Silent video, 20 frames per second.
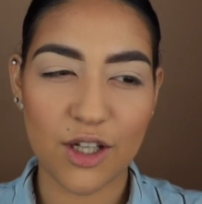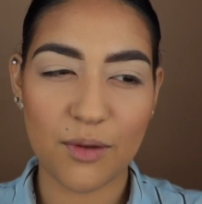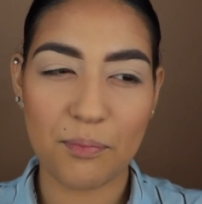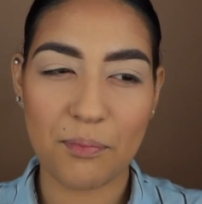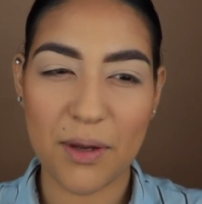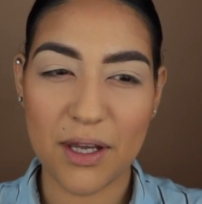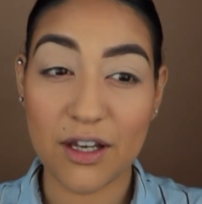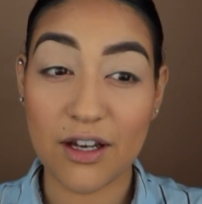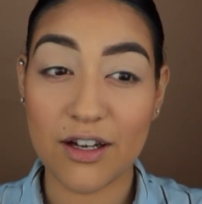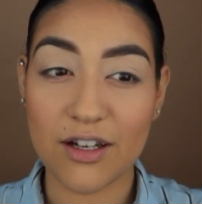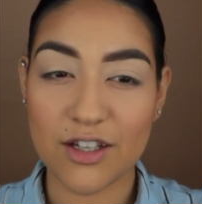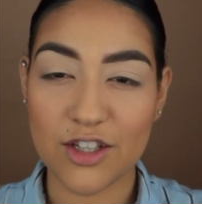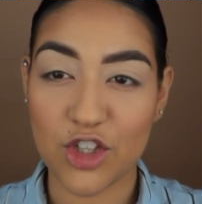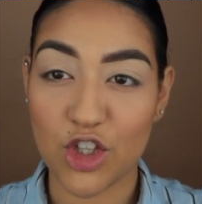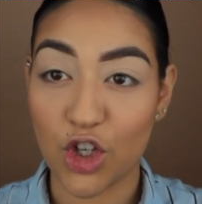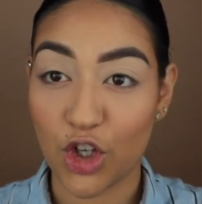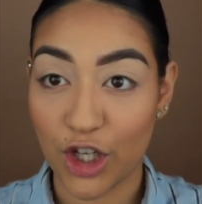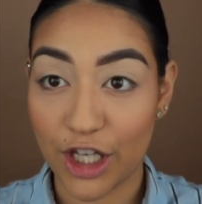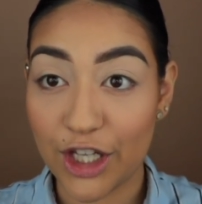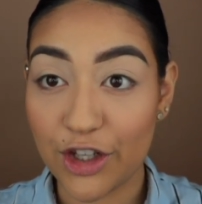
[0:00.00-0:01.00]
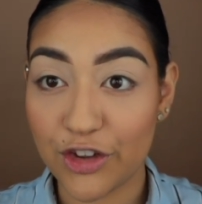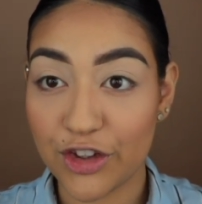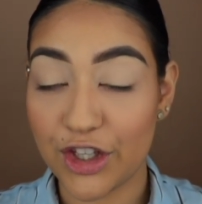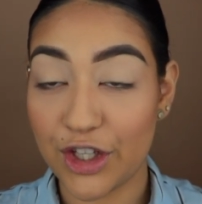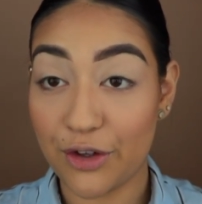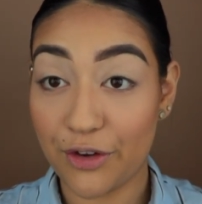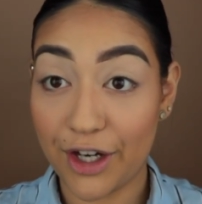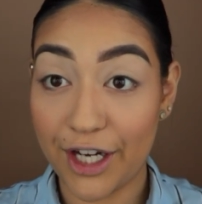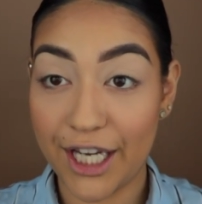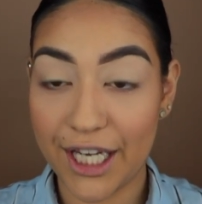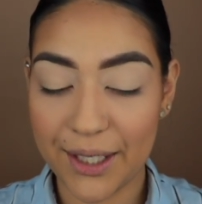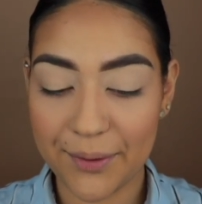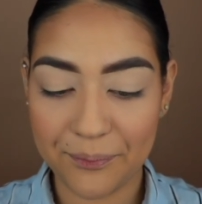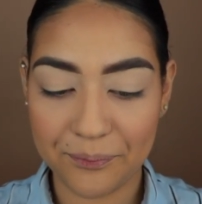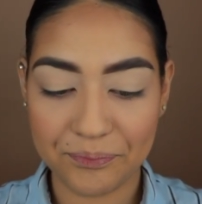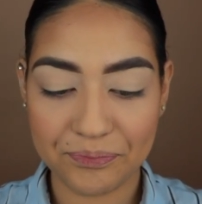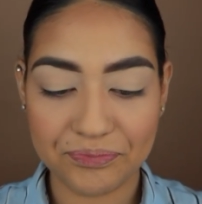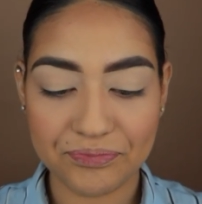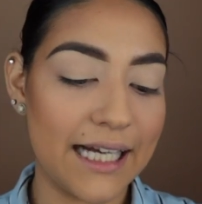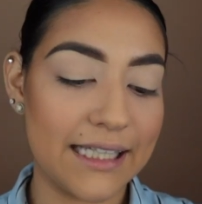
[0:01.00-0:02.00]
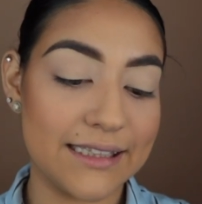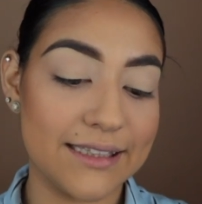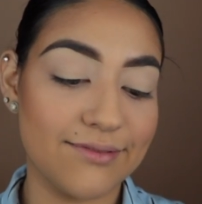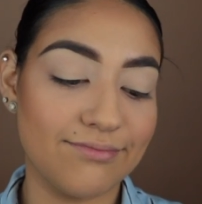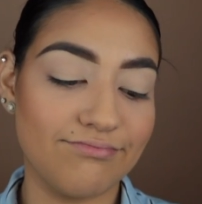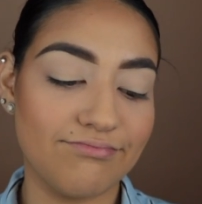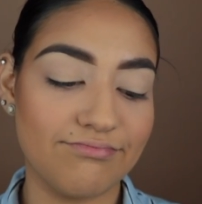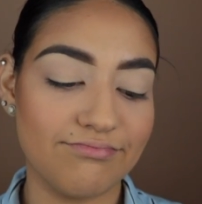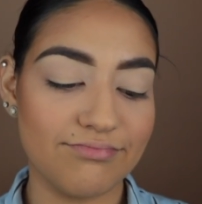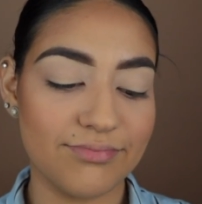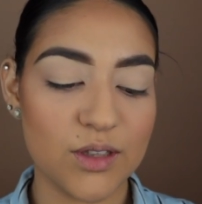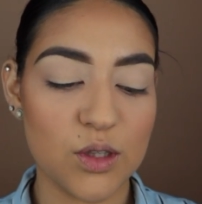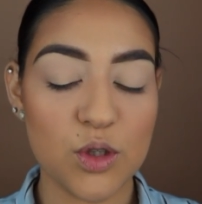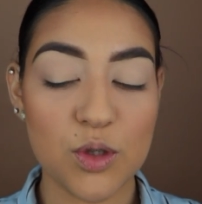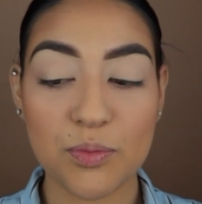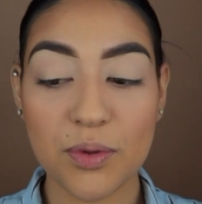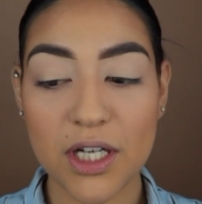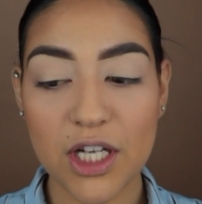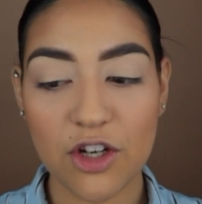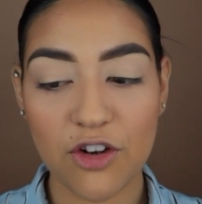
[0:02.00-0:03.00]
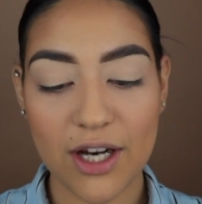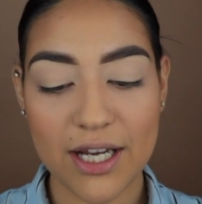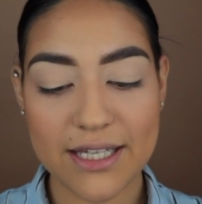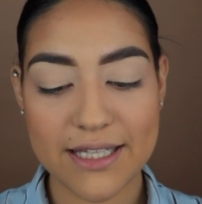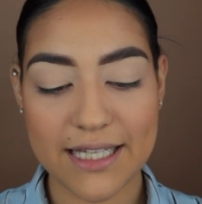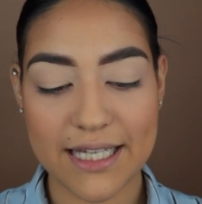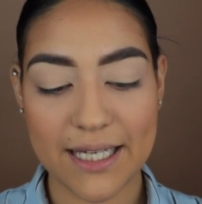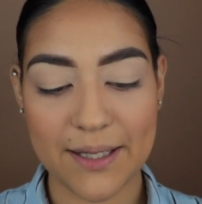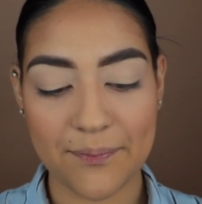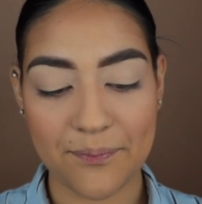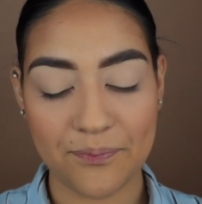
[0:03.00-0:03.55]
Because you're guilty, right? It was pretty crazy.